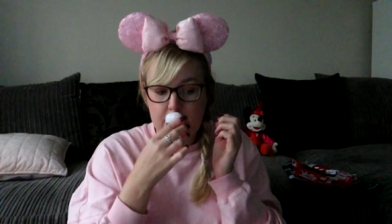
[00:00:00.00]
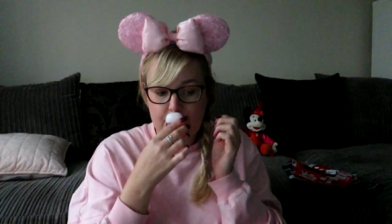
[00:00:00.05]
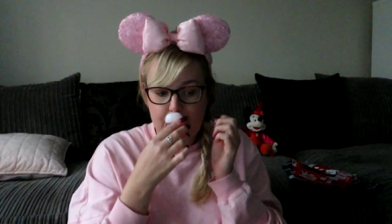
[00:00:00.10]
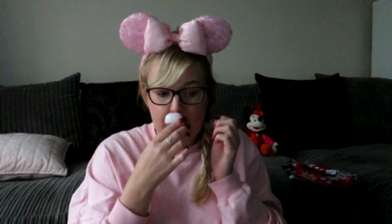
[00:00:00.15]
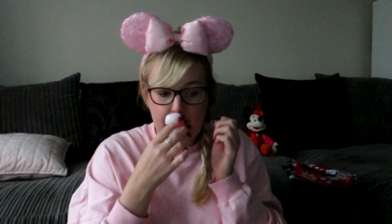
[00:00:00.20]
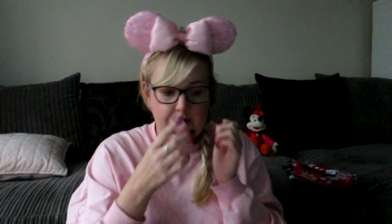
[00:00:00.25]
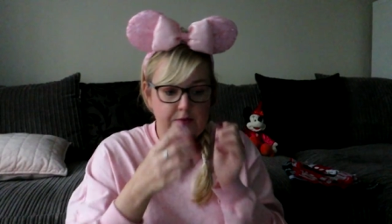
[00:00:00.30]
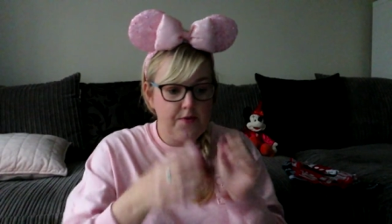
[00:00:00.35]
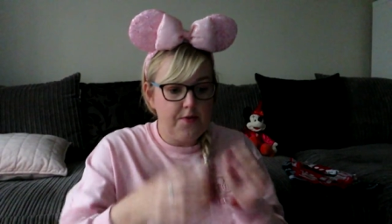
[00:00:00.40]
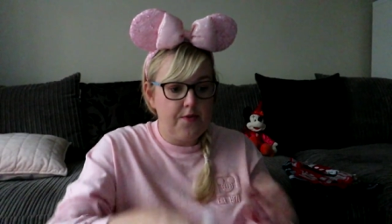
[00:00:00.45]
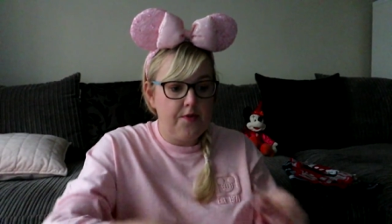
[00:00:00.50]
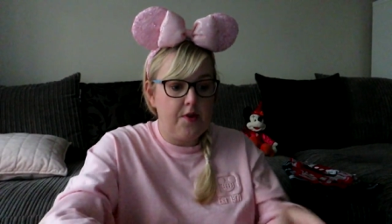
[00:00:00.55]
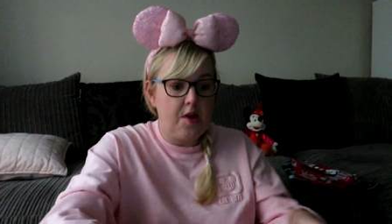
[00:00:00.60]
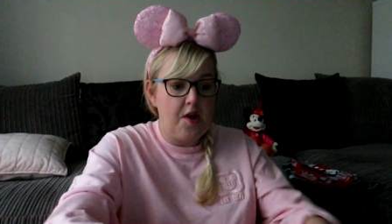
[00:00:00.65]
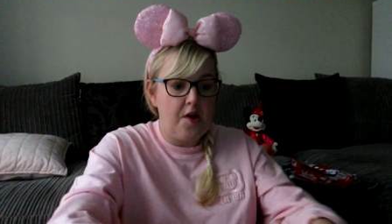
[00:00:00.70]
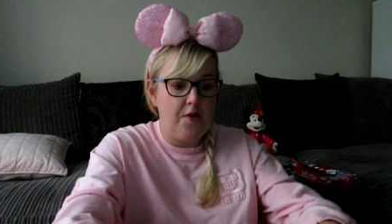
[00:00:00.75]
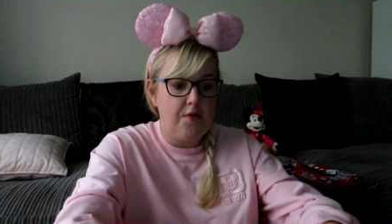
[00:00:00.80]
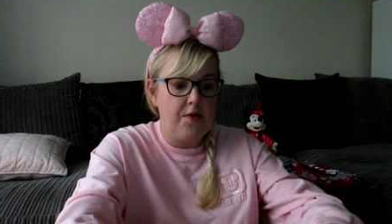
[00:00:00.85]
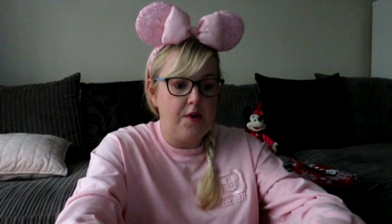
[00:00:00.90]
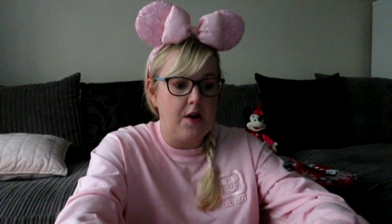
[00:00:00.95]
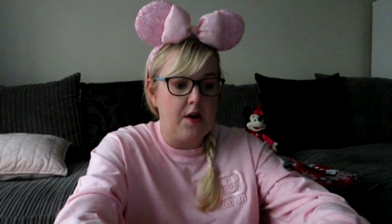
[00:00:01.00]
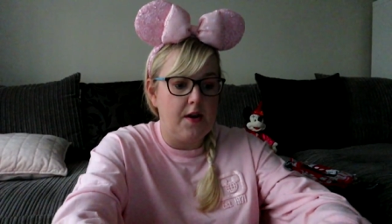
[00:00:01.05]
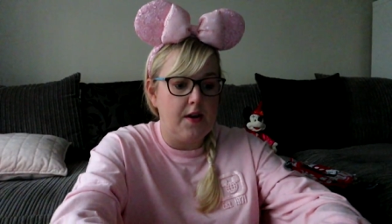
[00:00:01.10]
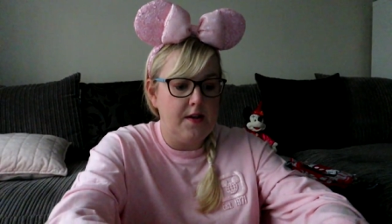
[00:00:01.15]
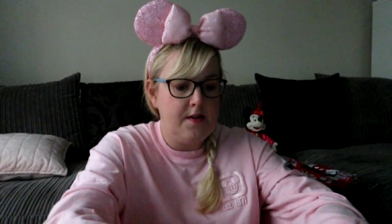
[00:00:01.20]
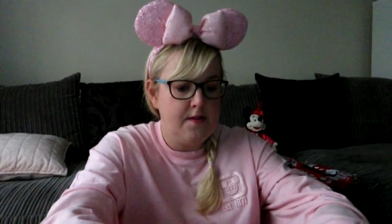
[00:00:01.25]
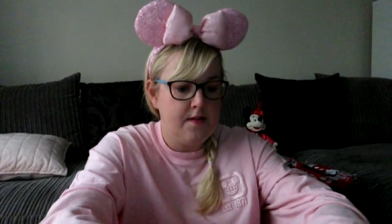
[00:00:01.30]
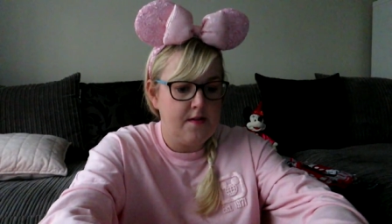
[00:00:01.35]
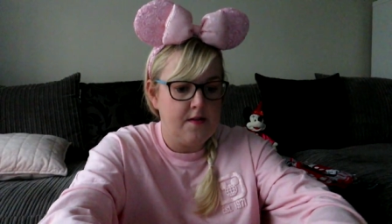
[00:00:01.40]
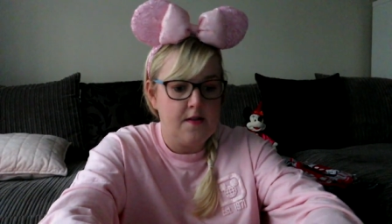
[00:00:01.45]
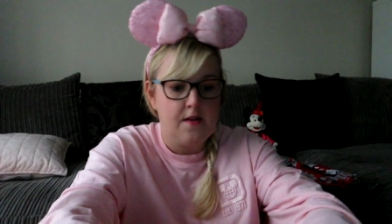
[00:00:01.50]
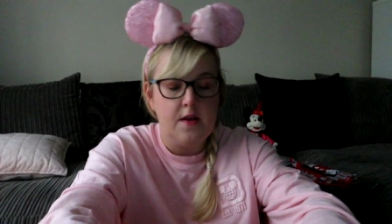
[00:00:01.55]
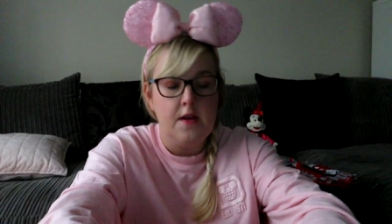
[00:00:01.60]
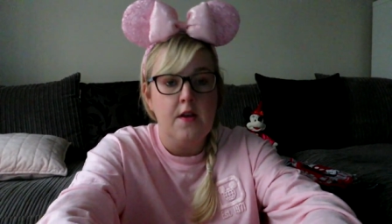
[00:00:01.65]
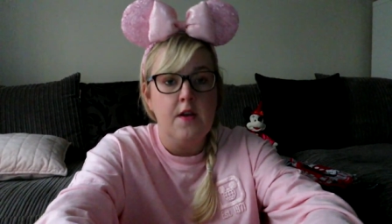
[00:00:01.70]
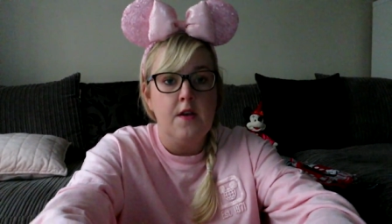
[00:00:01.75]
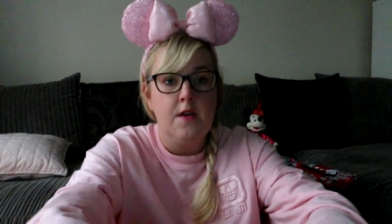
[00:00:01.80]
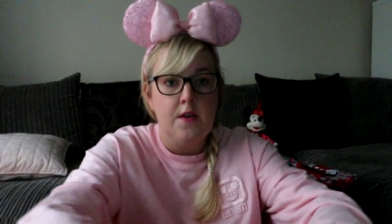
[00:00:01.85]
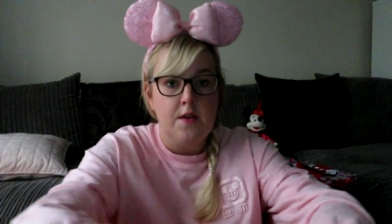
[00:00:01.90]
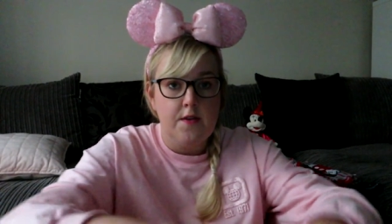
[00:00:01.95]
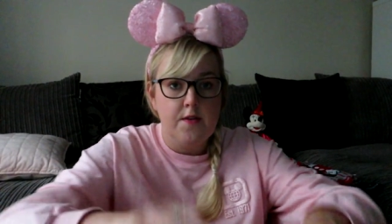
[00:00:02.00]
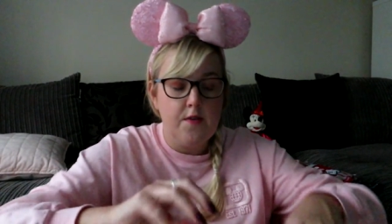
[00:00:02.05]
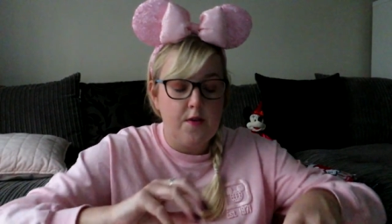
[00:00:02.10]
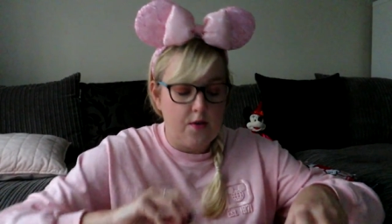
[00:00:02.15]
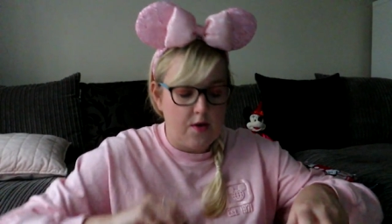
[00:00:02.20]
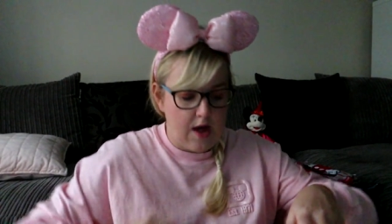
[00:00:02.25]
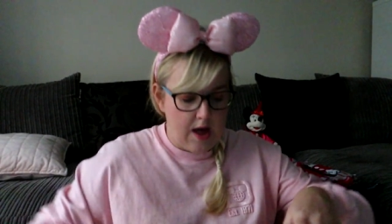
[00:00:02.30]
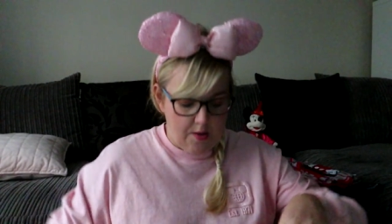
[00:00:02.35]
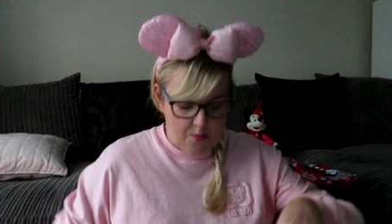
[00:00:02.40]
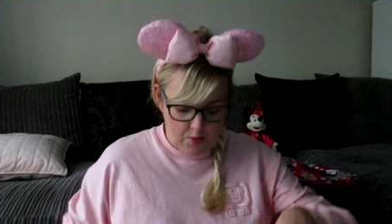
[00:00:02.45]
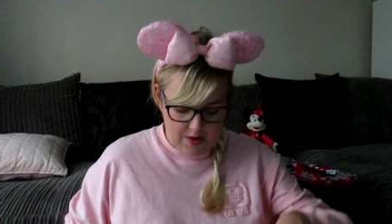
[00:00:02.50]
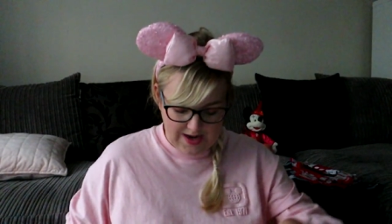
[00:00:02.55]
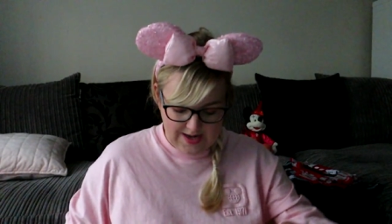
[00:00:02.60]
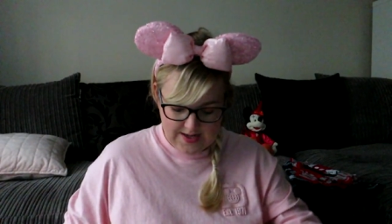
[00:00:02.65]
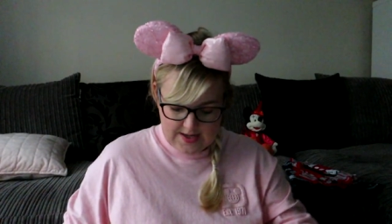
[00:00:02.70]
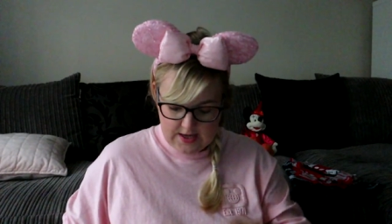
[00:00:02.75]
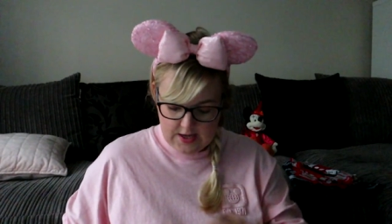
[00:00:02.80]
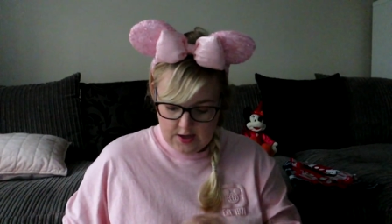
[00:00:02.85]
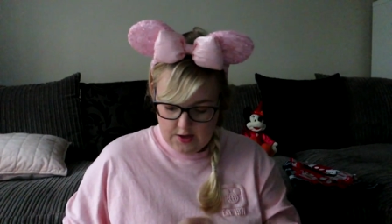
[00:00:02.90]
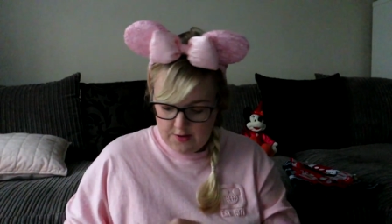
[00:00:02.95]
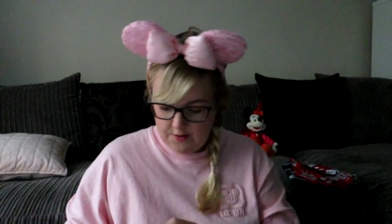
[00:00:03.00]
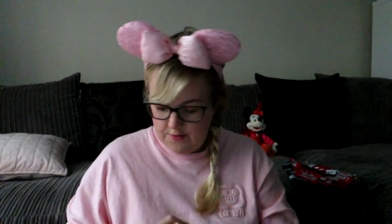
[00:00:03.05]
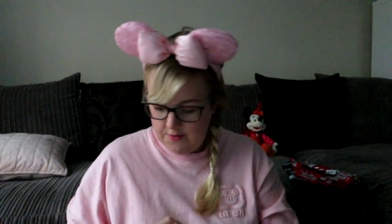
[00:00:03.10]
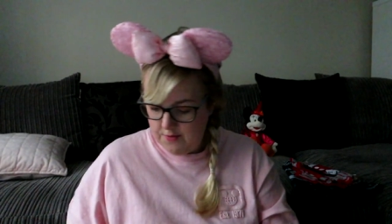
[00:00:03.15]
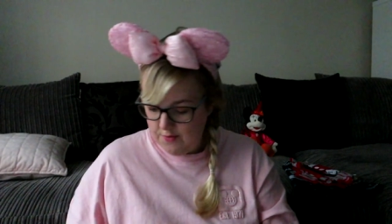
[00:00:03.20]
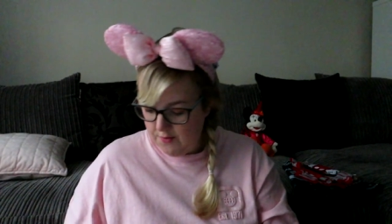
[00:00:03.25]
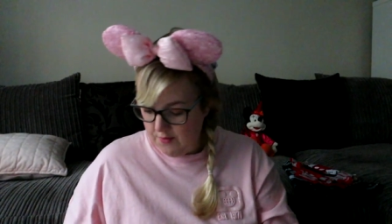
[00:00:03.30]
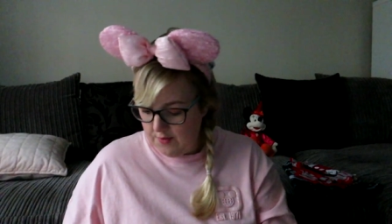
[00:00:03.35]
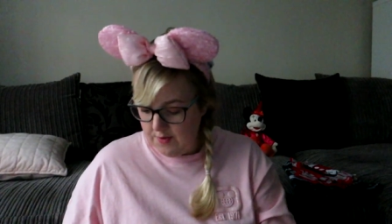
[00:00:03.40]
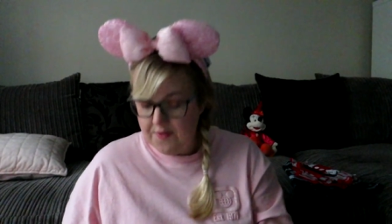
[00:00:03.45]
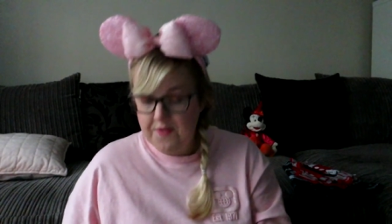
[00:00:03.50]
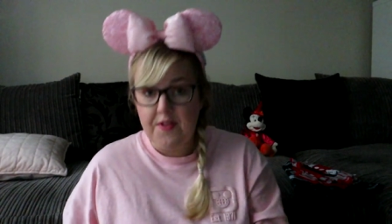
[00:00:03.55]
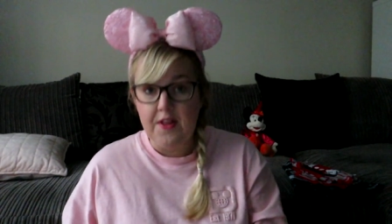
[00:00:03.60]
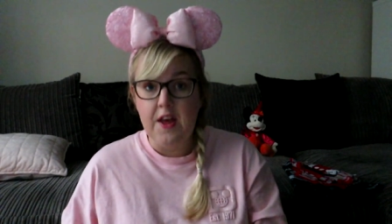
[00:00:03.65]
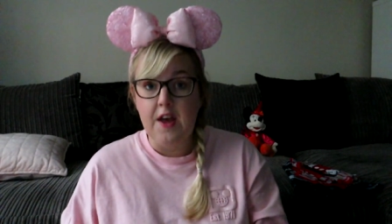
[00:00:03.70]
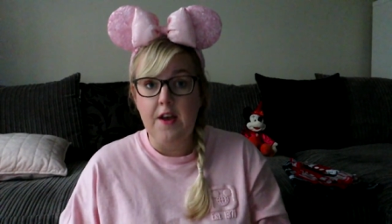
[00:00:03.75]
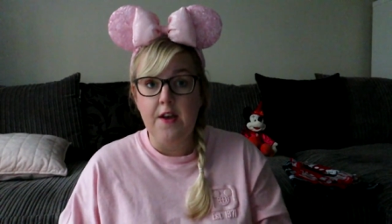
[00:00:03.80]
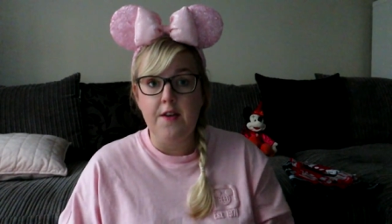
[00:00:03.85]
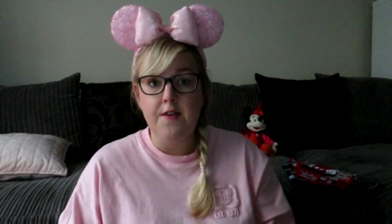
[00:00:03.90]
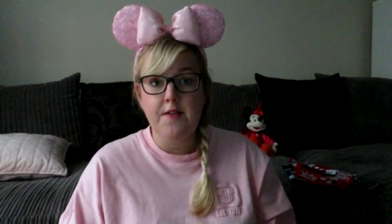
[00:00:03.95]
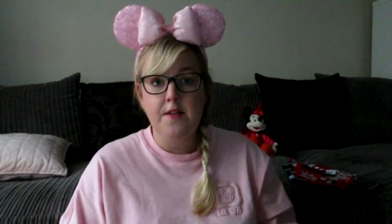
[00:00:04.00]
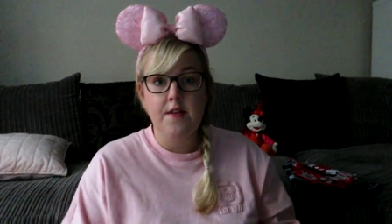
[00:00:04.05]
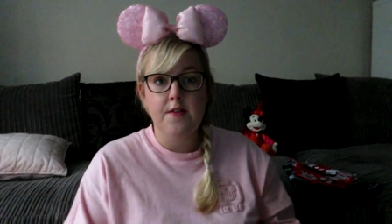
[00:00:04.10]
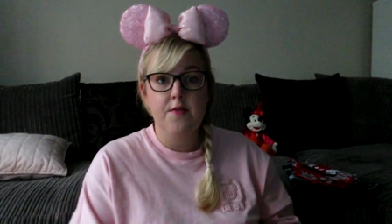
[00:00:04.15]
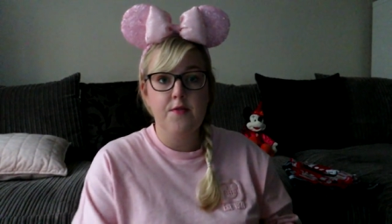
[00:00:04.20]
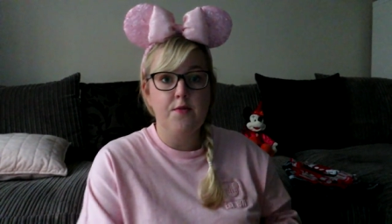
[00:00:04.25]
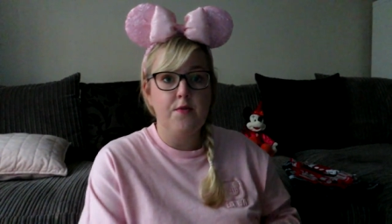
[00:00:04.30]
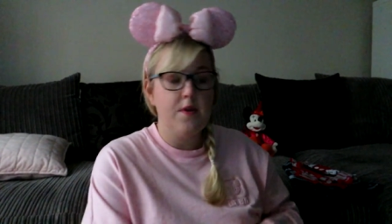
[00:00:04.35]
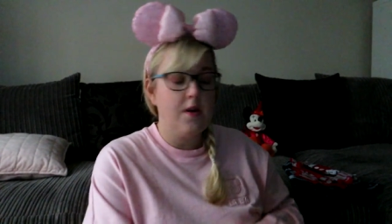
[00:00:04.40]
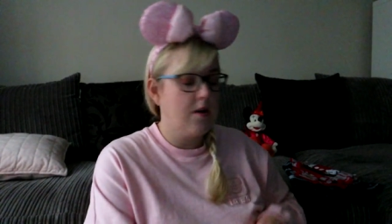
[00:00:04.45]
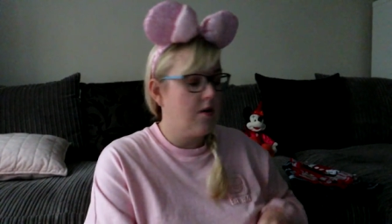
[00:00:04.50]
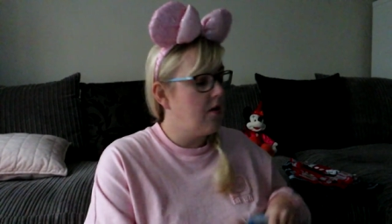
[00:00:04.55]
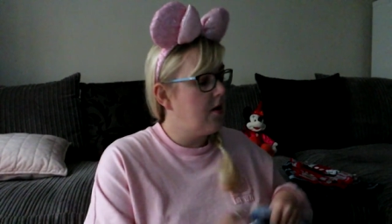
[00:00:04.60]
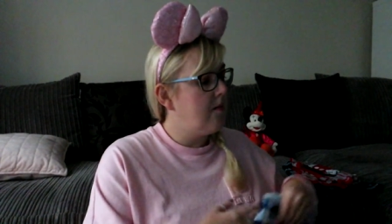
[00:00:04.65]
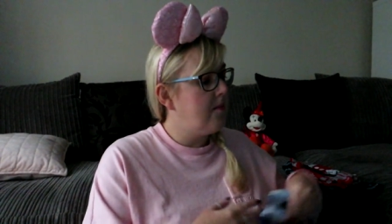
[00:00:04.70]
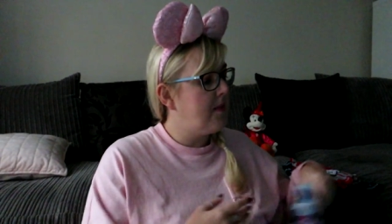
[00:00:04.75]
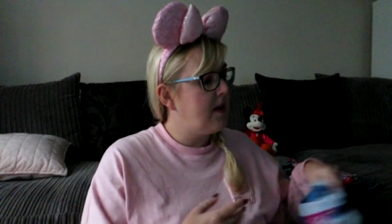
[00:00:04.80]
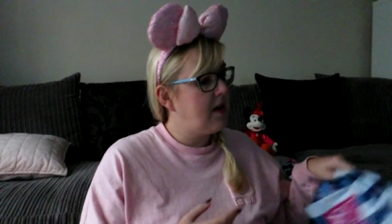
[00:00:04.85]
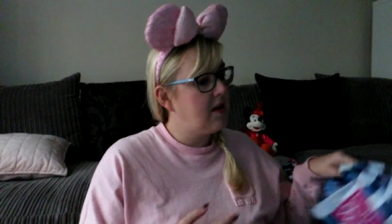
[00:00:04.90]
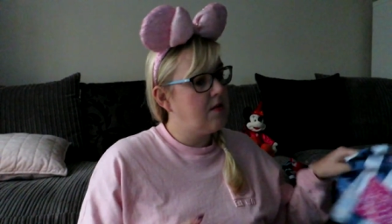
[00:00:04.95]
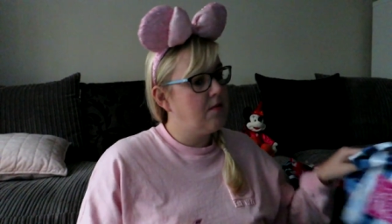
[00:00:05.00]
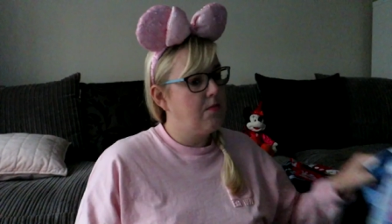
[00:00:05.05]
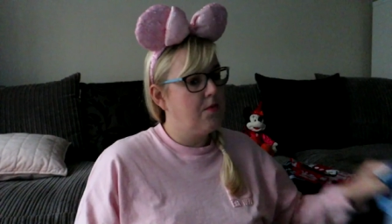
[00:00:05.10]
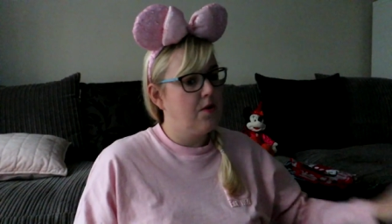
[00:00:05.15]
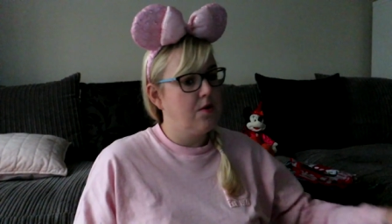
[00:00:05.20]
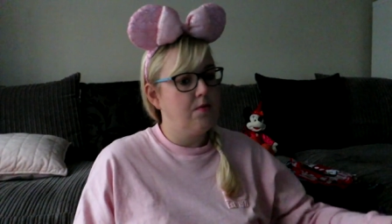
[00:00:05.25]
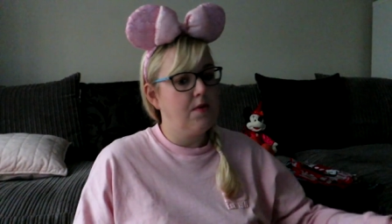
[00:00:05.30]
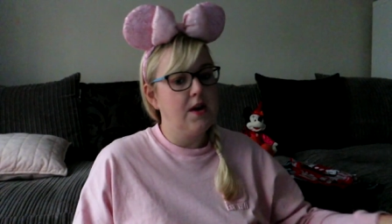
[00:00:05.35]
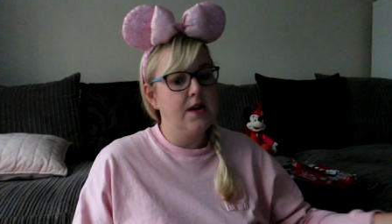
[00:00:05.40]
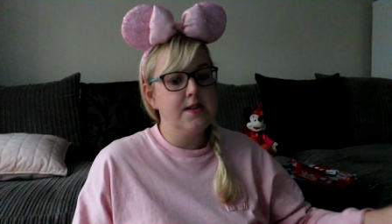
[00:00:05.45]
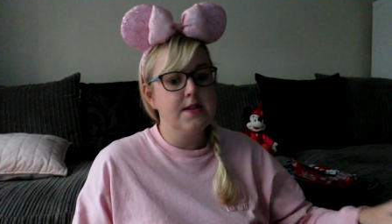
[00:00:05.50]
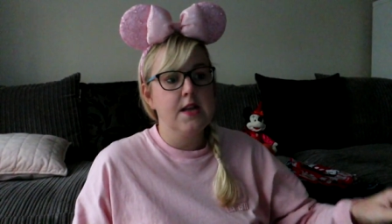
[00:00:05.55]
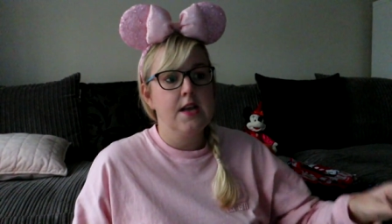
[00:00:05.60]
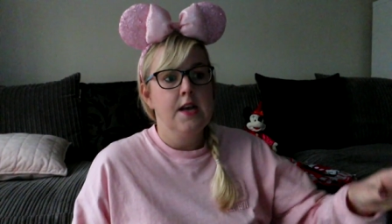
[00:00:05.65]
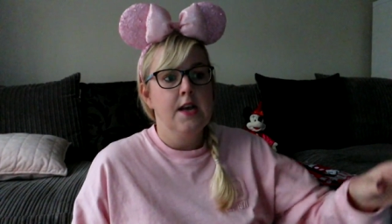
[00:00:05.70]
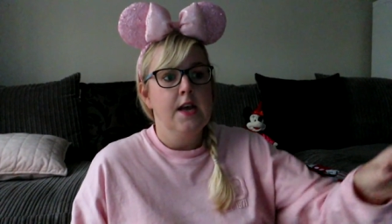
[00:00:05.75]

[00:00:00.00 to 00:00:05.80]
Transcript: smell so nice. So I can't wait to use all of those. That's all I got in Bath and Body Works.